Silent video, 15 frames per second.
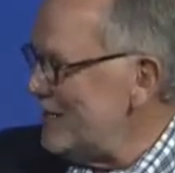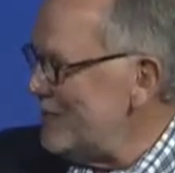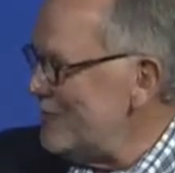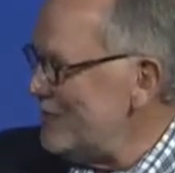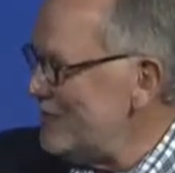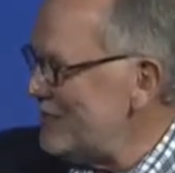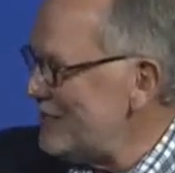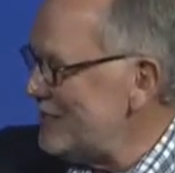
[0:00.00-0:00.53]
It
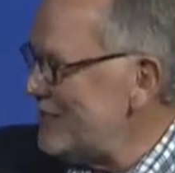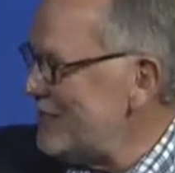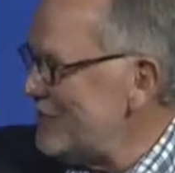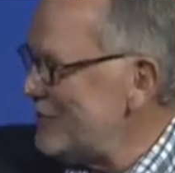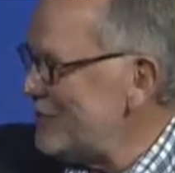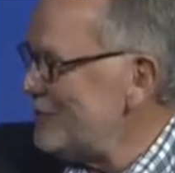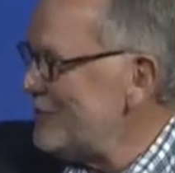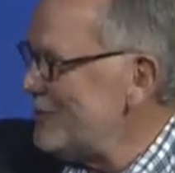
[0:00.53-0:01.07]
wasn't
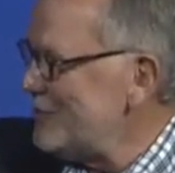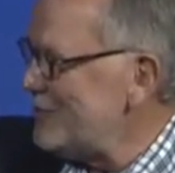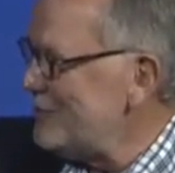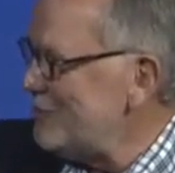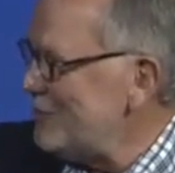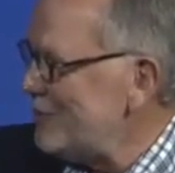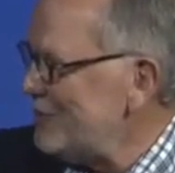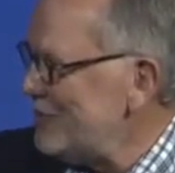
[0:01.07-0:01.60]
customer to
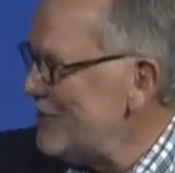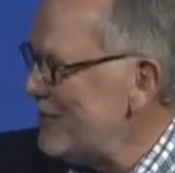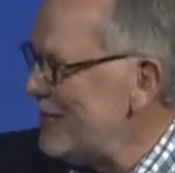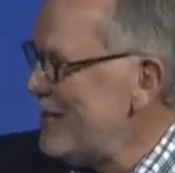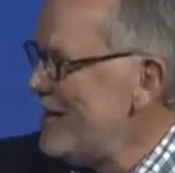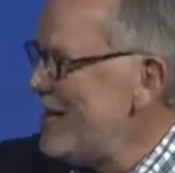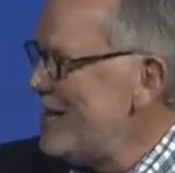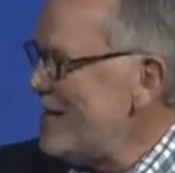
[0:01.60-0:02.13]
employee,
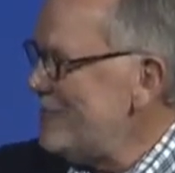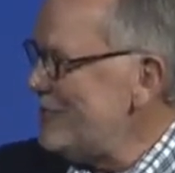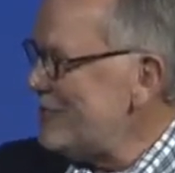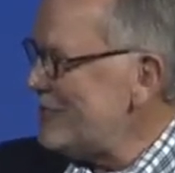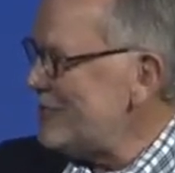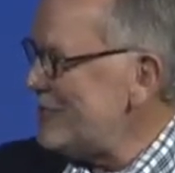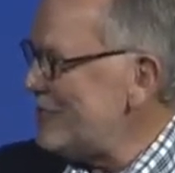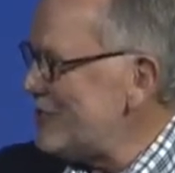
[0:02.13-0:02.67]
it
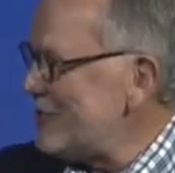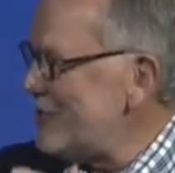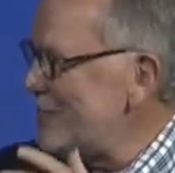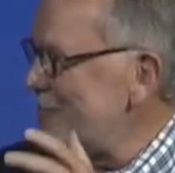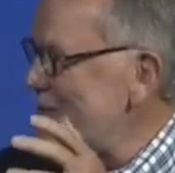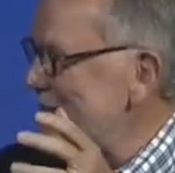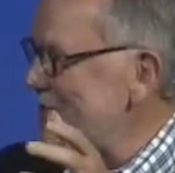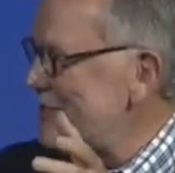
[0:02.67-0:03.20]
wasn't
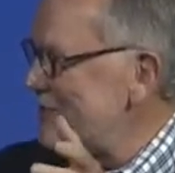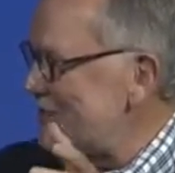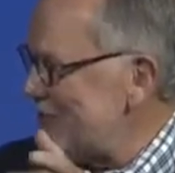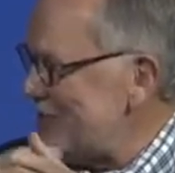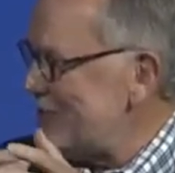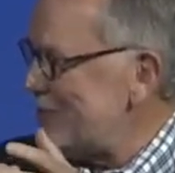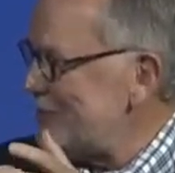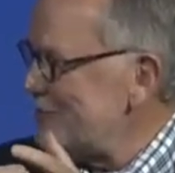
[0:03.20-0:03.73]
Starbucks to
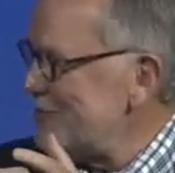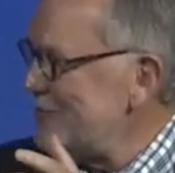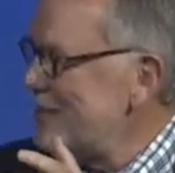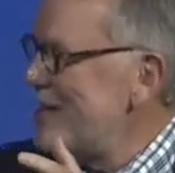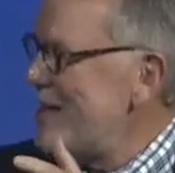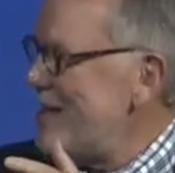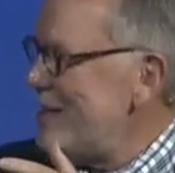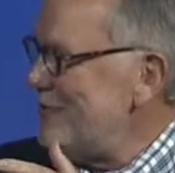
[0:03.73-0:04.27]
customer,
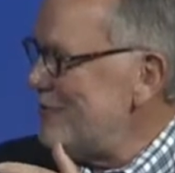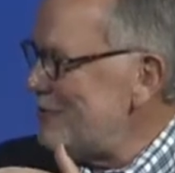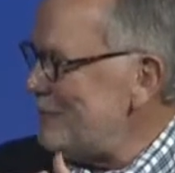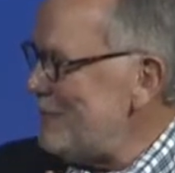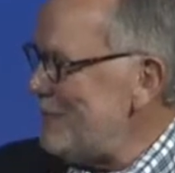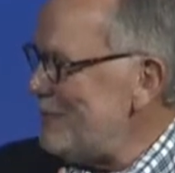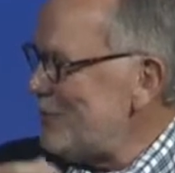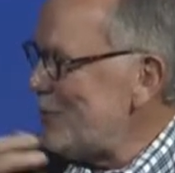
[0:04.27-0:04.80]
it was
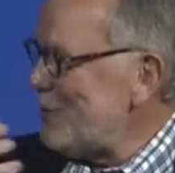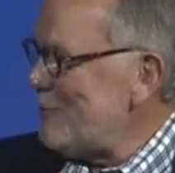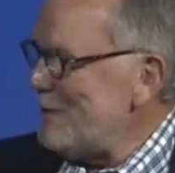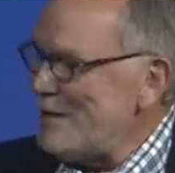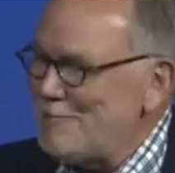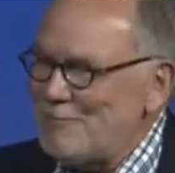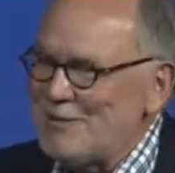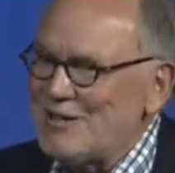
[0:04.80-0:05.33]
people to
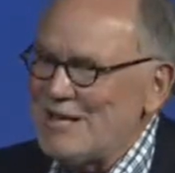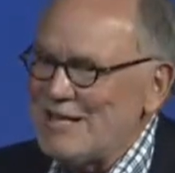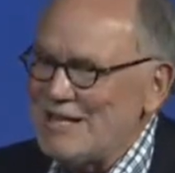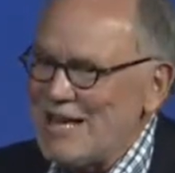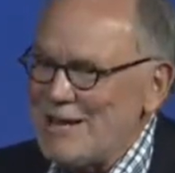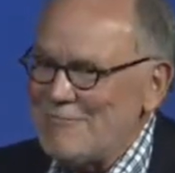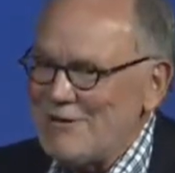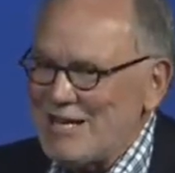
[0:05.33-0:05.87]
people. And
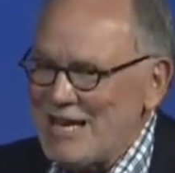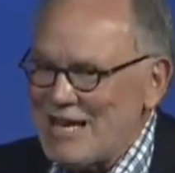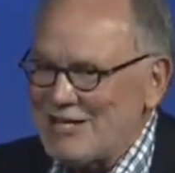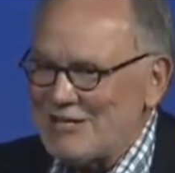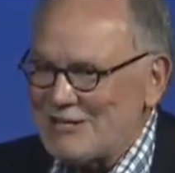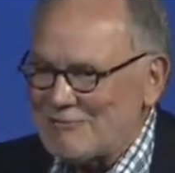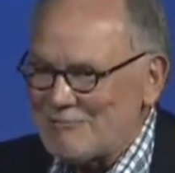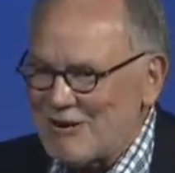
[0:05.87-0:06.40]
that began
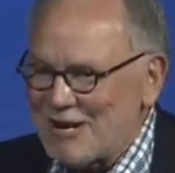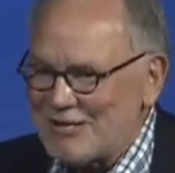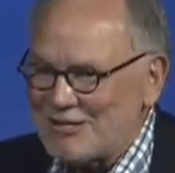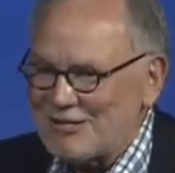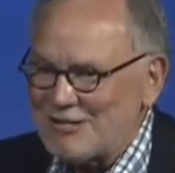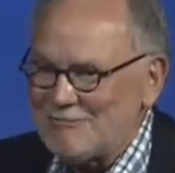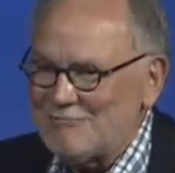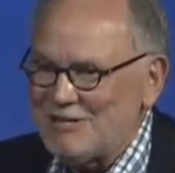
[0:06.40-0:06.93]
this
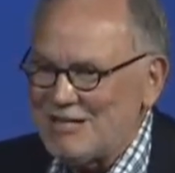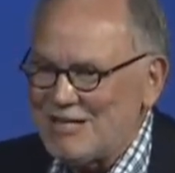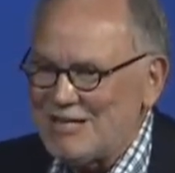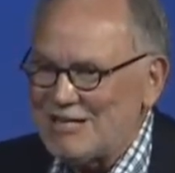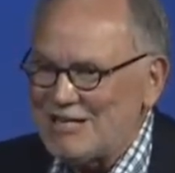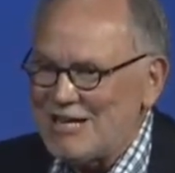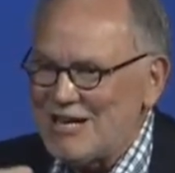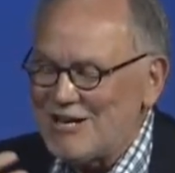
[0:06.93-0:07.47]
process of
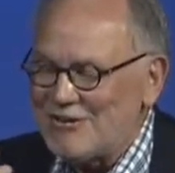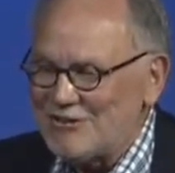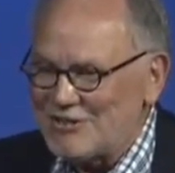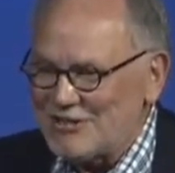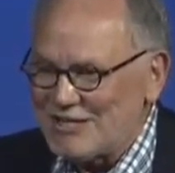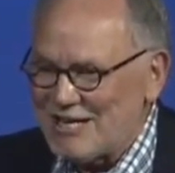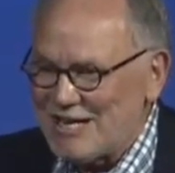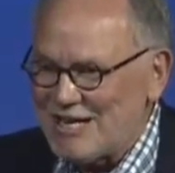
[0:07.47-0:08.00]
beginning to
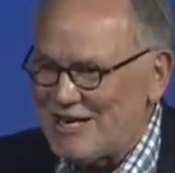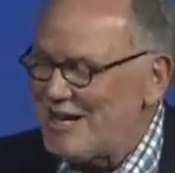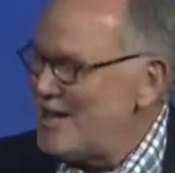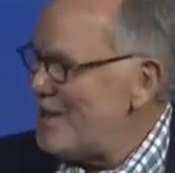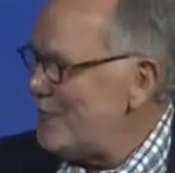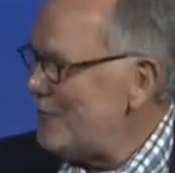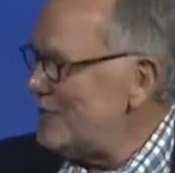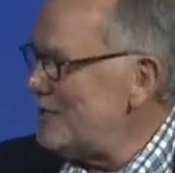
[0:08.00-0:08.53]
understand
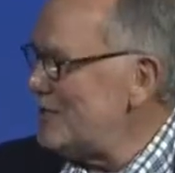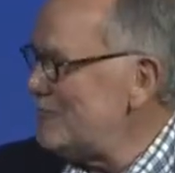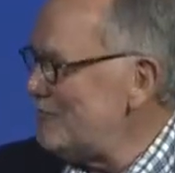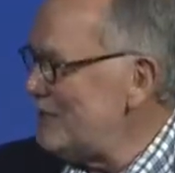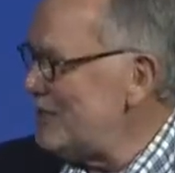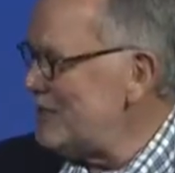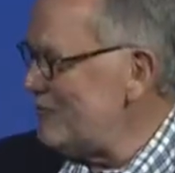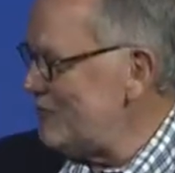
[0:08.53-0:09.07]
what this
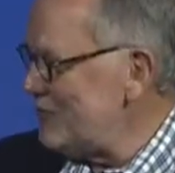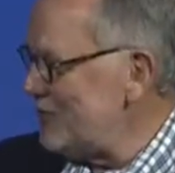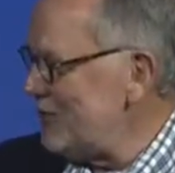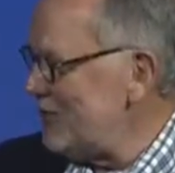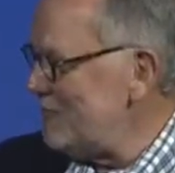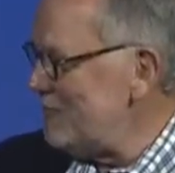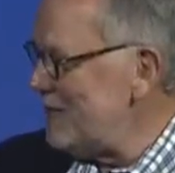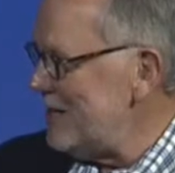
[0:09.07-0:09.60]
place was
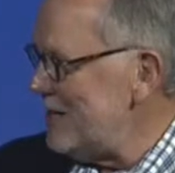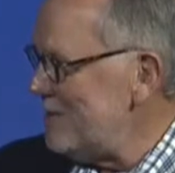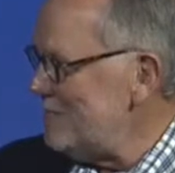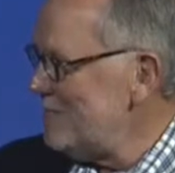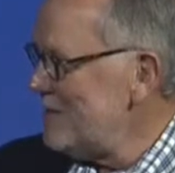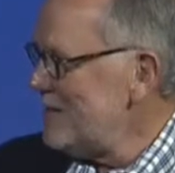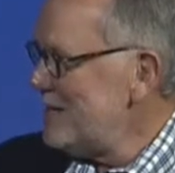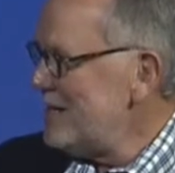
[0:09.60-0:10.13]
all about
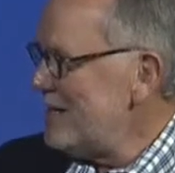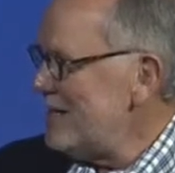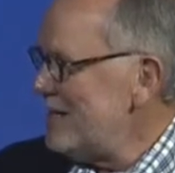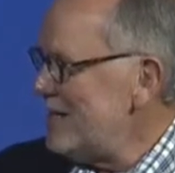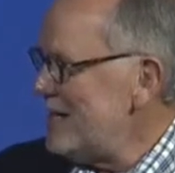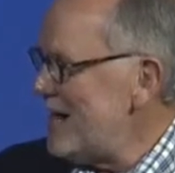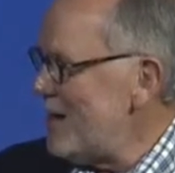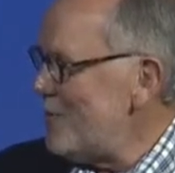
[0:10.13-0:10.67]

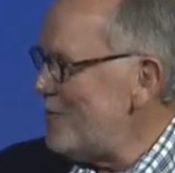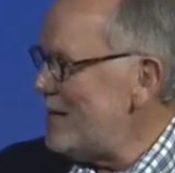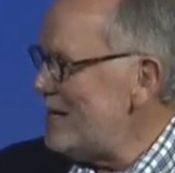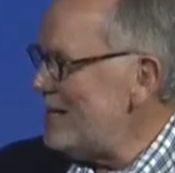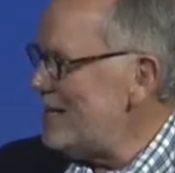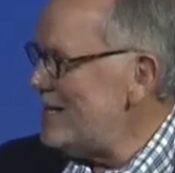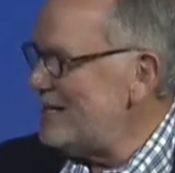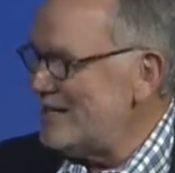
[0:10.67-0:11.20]
and how we
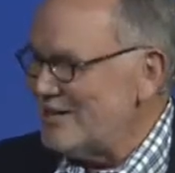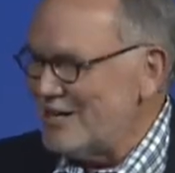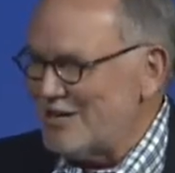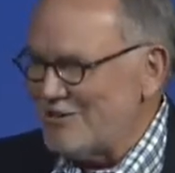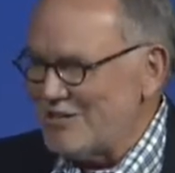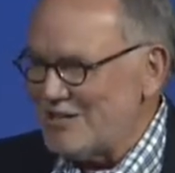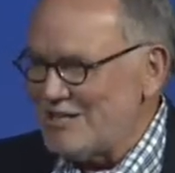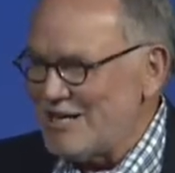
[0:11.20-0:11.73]
needed to not
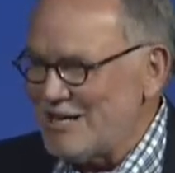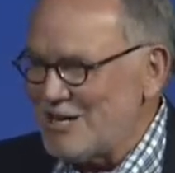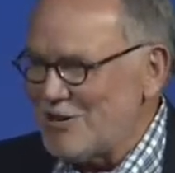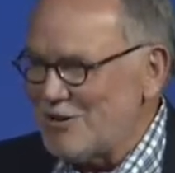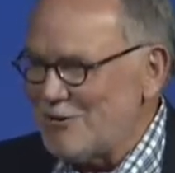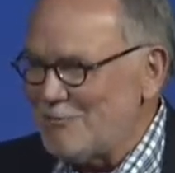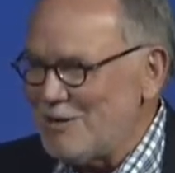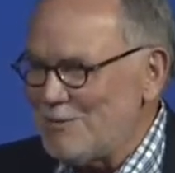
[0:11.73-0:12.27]
only take care
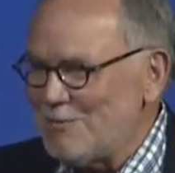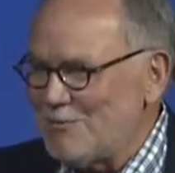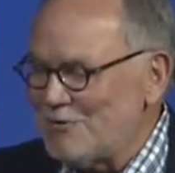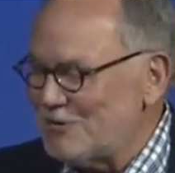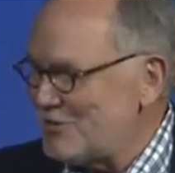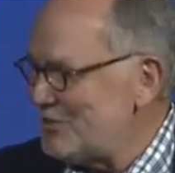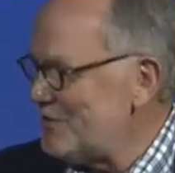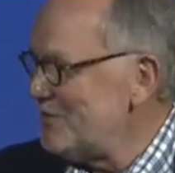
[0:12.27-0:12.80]
of the people we're
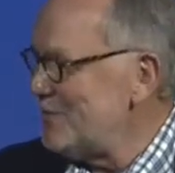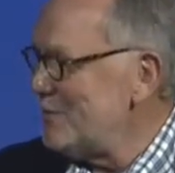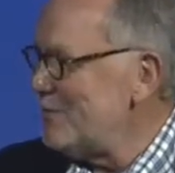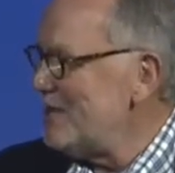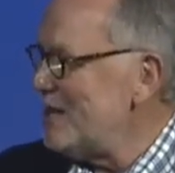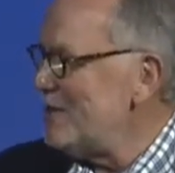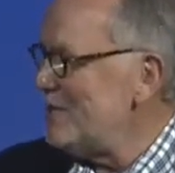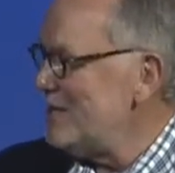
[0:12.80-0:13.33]
serving,
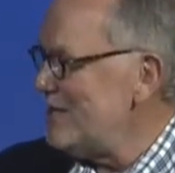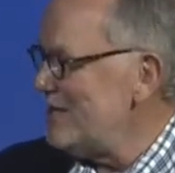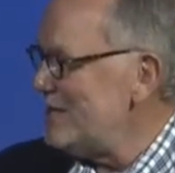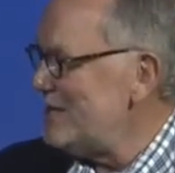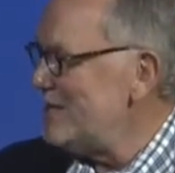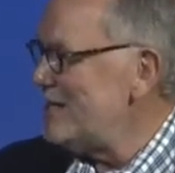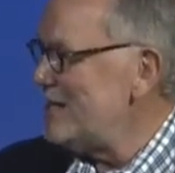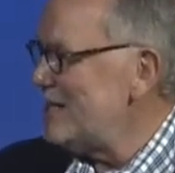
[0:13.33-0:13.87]
but how we needed
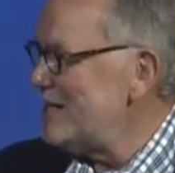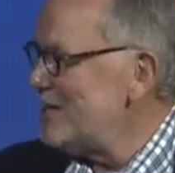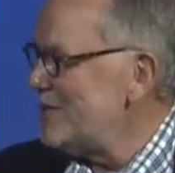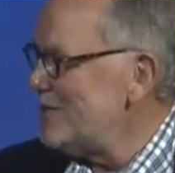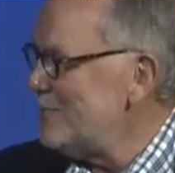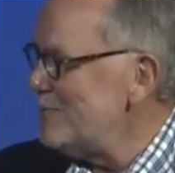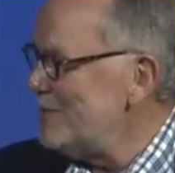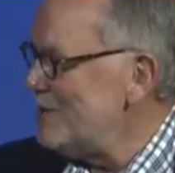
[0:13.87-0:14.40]
to take care
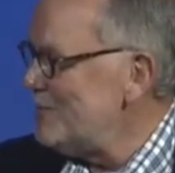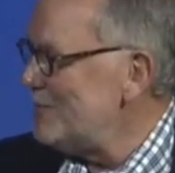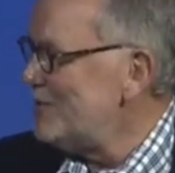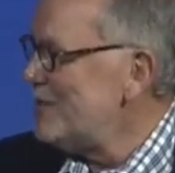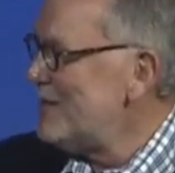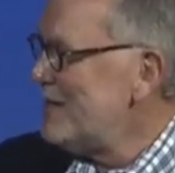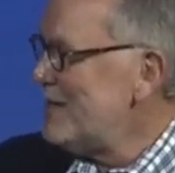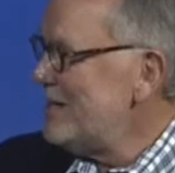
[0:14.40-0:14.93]
of the people
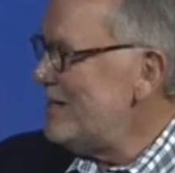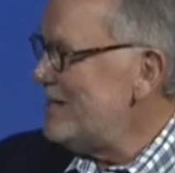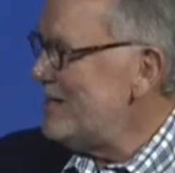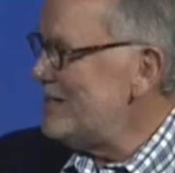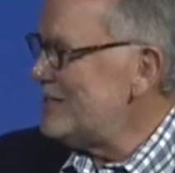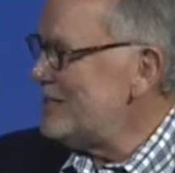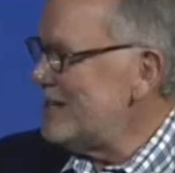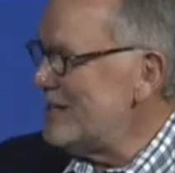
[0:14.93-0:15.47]

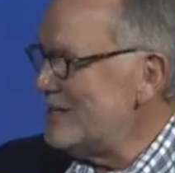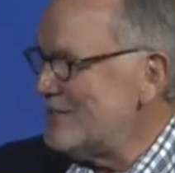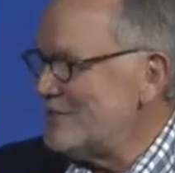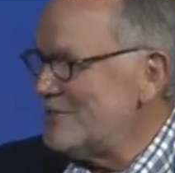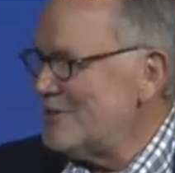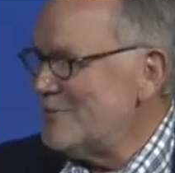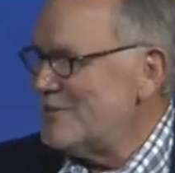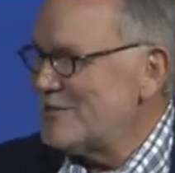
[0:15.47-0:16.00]
inside of
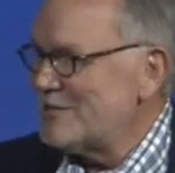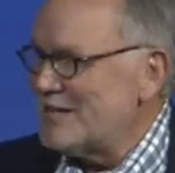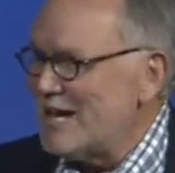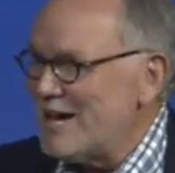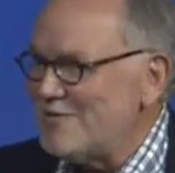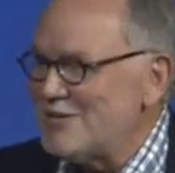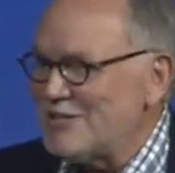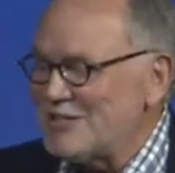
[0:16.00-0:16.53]
Starbucks. And I
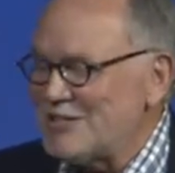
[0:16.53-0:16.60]
have this